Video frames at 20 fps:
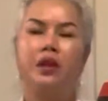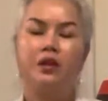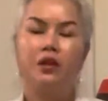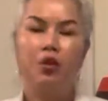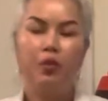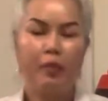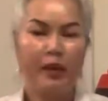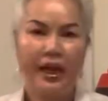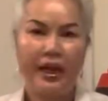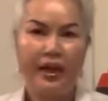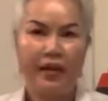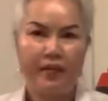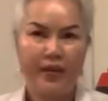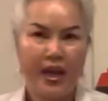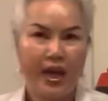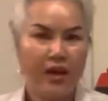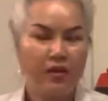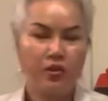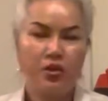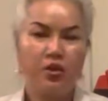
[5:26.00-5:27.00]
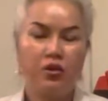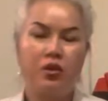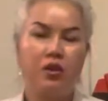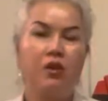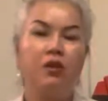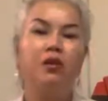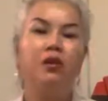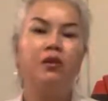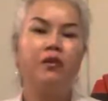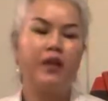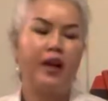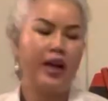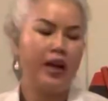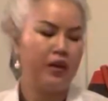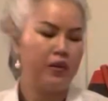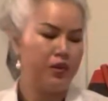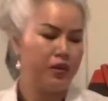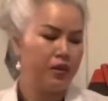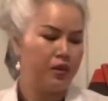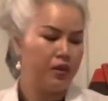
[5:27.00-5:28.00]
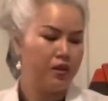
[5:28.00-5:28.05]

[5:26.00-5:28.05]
to play around, to joke around.